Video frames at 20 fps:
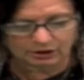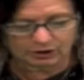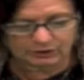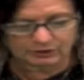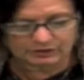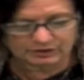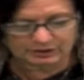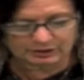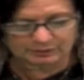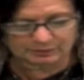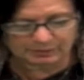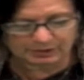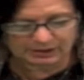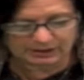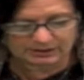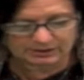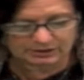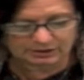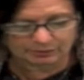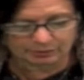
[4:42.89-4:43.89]
Goose
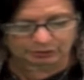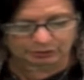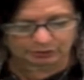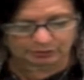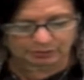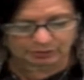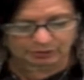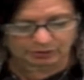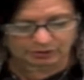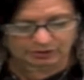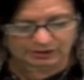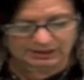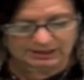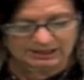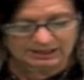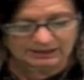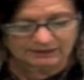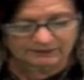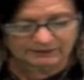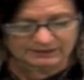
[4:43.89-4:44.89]
explained to the bluebird.
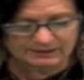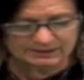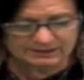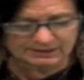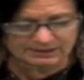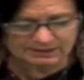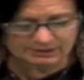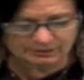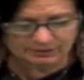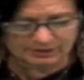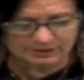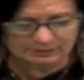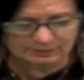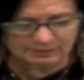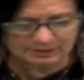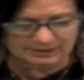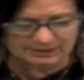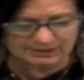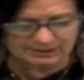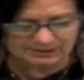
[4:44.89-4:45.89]
"This is serious
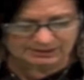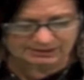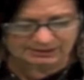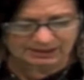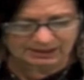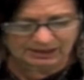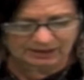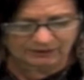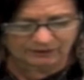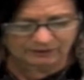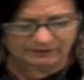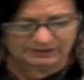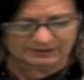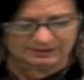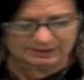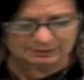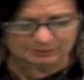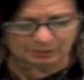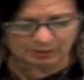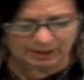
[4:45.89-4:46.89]
business.
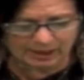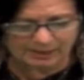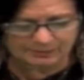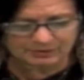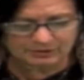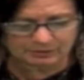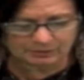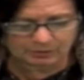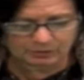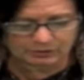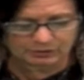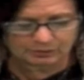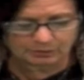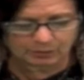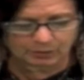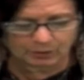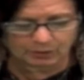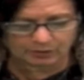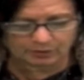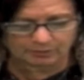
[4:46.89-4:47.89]
This is perhaps the most
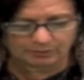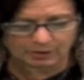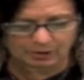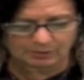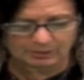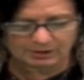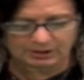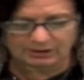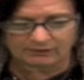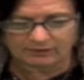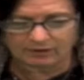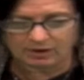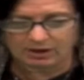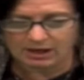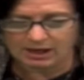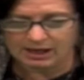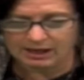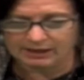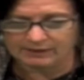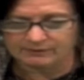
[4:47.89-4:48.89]
important moment of our
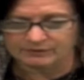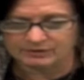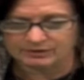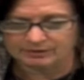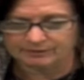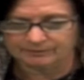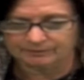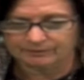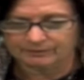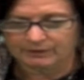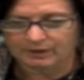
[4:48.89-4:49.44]
lives."